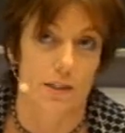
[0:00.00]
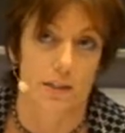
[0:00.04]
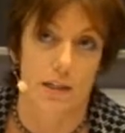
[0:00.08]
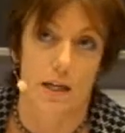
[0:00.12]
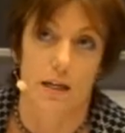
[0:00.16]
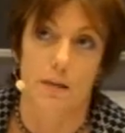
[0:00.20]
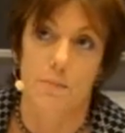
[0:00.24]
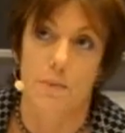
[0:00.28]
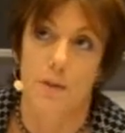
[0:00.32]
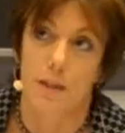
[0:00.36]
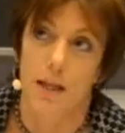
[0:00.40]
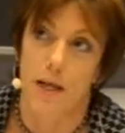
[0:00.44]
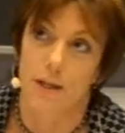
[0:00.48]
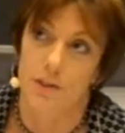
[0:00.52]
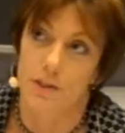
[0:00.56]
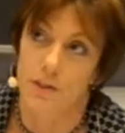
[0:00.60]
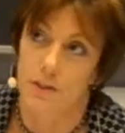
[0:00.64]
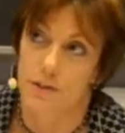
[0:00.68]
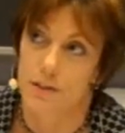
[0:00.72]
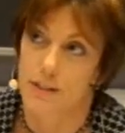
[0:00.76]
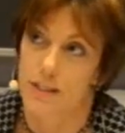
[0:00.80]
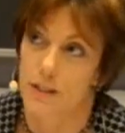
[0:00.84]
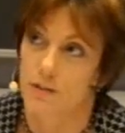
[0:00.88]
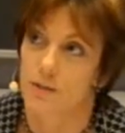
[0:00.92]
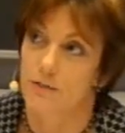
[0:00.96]
its
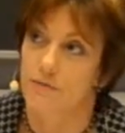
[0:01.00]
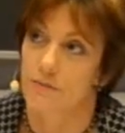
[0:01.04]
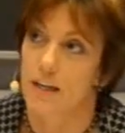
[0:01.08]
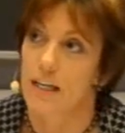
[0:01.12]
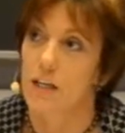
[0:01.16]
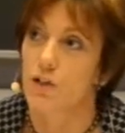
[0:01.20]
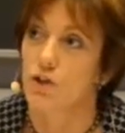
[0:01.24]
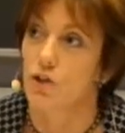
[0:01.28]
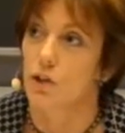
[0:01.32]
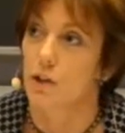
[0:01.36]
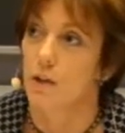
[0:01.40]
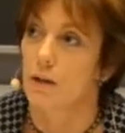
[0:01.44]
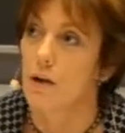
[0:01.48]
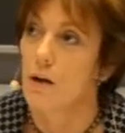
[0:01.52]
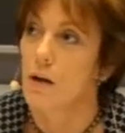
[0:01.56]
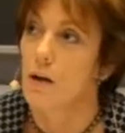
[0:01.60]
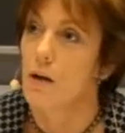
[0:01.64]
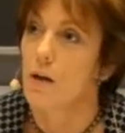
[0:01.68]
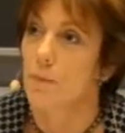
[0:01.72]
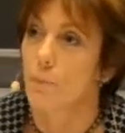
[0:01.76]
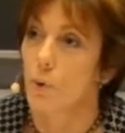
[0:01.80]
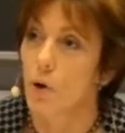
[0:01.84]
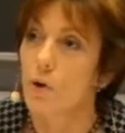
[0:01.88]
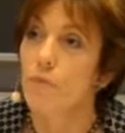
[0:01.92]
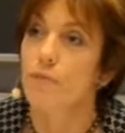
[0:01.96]
etymological derivation,
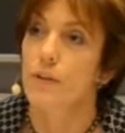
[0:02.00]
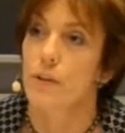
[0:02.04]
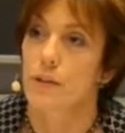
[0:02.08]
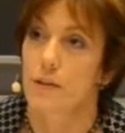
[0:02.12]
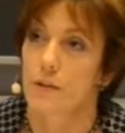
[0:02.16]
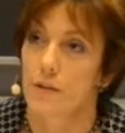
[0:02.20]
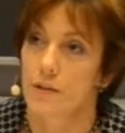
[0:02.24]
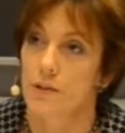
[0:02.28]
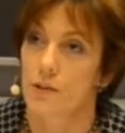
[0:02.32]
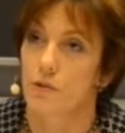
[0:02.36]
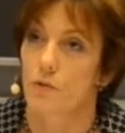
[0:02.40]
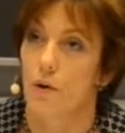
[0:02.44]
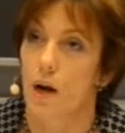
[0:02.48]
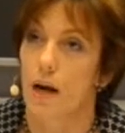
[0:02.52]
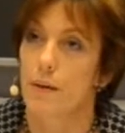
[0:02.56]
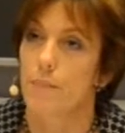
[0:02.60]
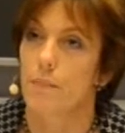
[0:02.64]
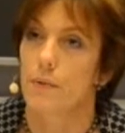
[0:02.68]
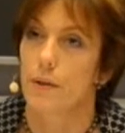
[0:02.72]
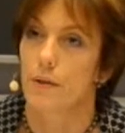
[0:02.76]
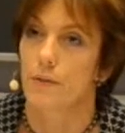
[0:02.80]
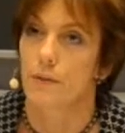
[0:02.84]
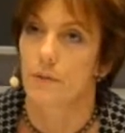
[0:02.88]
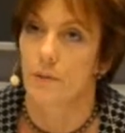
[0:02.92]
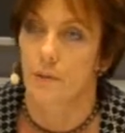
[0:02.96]
perfect to
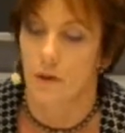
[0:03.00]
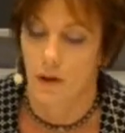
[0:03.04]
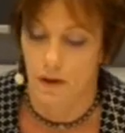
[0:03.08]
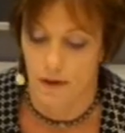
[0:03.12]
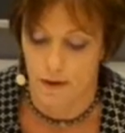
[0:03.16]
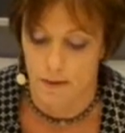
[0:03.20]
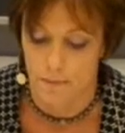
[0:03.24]
describe this